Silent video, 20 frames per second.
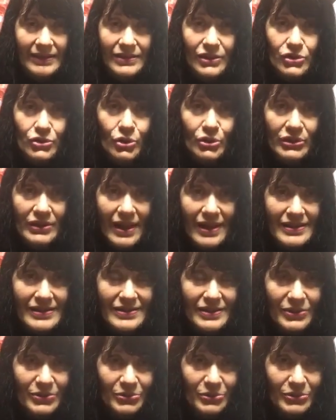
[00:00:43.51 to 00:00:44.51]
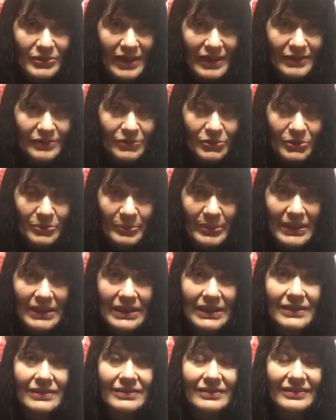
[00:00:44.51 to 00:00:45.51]
the short answer to that would
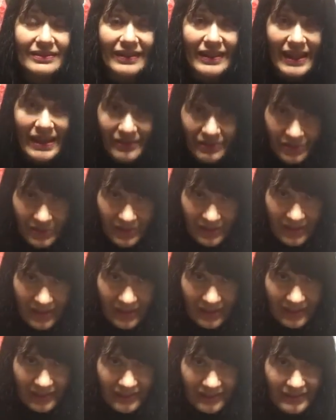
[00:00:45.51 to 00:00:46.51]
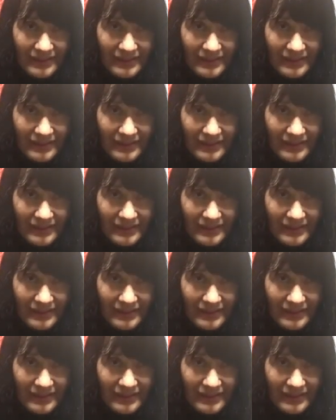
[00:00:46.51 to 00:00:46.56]
be everything.